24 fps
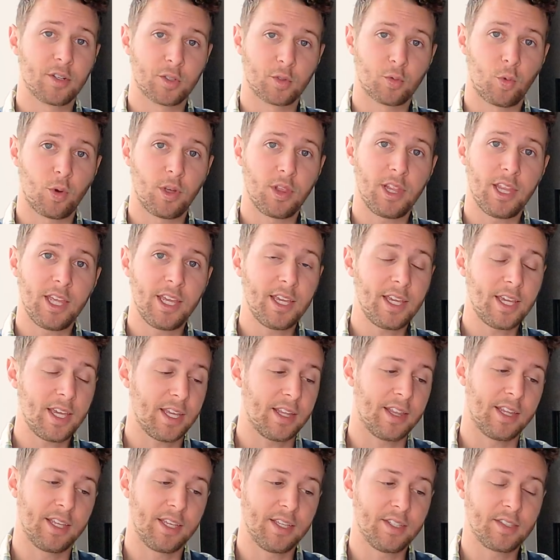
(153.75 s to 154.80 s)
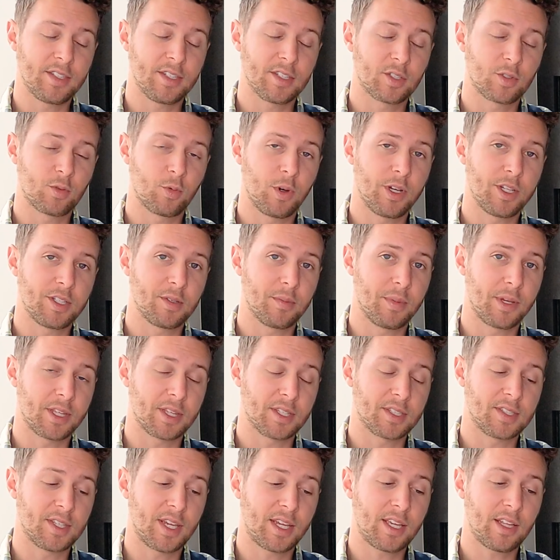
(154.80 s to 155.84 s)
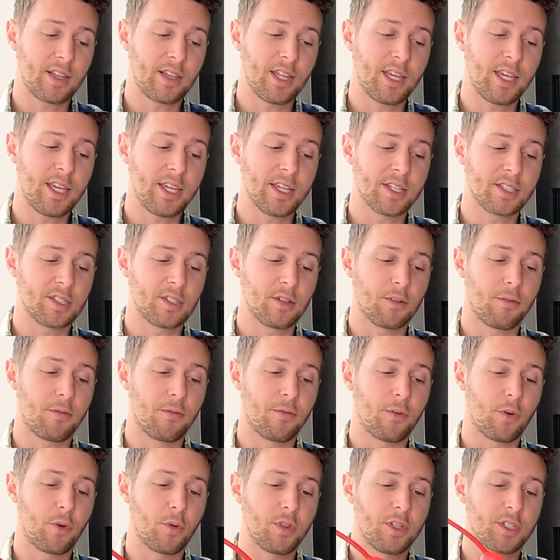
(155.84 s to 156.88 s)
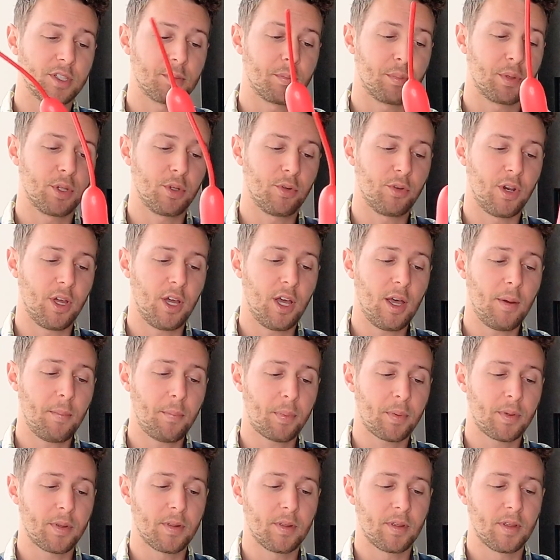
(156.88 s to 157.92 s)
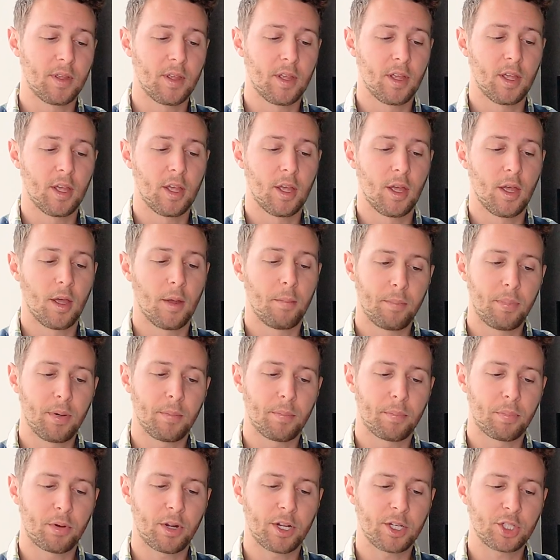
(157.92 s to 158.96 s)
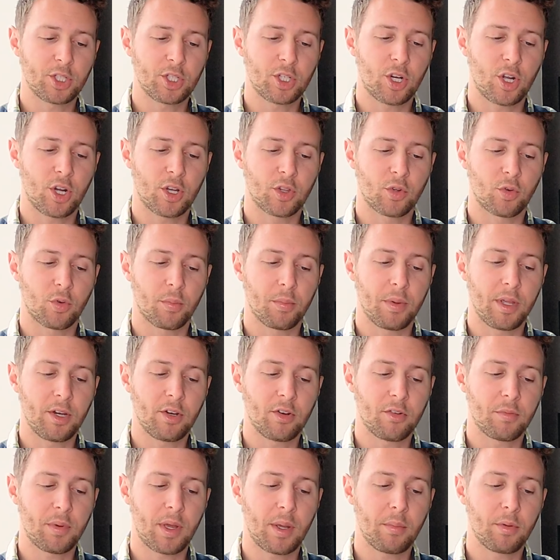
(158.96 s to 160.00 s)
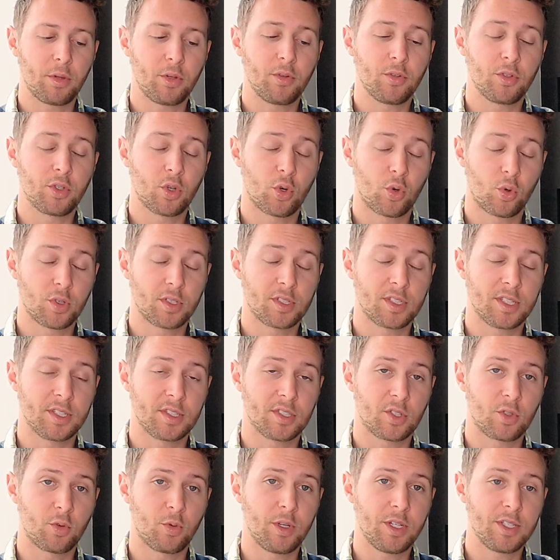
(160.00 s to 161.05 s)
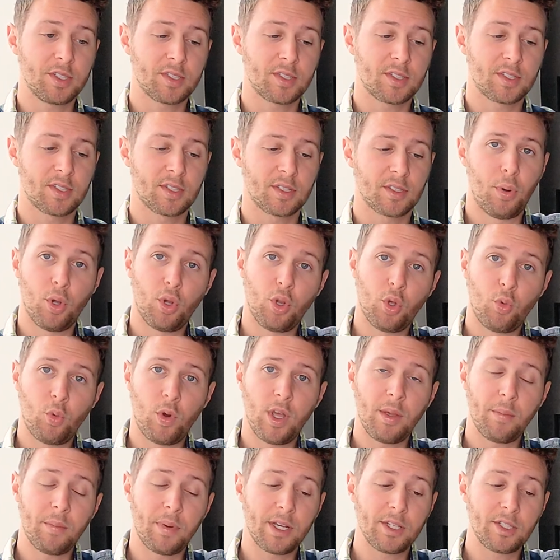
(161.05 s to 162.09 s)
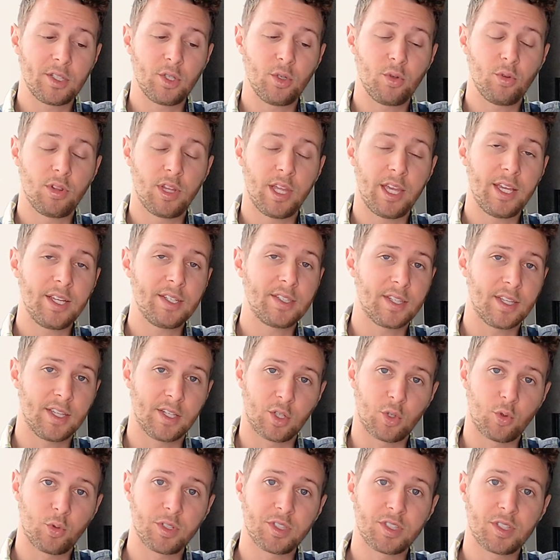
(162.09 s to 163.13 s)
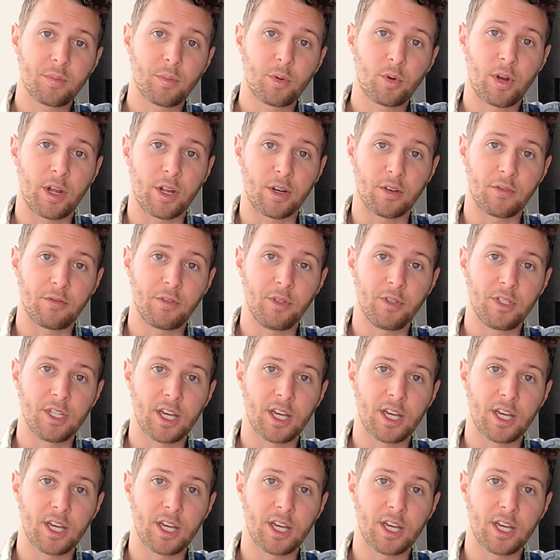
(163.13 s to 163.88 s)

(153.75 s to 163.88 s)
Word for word: There's one leg, and the easiest way to make the second leg is to fold this balloon up, put pressure on the remainder of my balloon towards this twist, pull away my two legs and twist them around a few